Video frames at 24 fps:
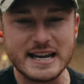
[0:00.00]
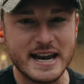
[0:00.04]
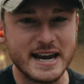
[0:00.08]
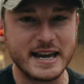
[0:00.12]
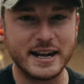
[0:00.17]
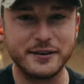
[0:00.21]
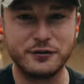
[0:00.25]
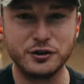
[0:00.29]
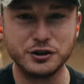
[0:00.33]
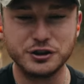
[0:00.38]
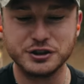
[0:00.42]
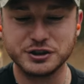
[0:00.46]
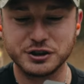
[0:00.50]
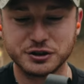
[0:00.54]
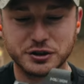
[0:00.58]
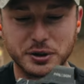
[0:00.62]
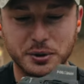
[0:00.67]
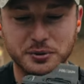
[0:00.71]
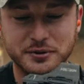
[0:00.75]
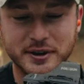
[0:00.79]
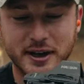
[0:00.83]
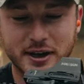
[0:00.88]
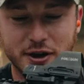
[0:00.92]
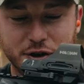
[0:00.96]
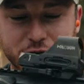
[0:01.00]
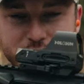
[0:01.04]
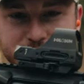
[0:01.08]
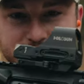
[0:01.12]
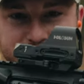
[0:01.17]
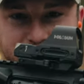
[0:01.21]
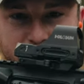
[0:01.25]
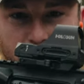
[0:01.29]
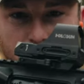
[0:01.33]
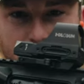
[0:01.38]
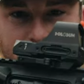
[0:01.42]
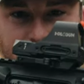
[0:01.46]
And if you disagree with that, you're
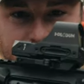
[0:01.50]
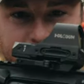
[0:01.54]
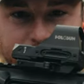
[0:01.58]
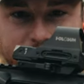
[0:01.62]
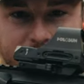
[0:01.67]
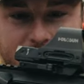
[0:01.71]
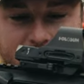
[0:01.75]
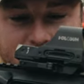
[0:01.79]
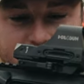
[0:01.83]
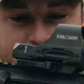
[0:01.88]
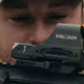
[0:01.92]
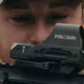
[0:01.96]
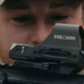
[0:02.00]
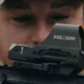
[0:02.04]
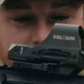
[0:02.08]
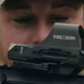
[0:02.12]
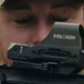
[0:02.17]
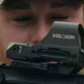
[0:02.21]
just ignoring the facts.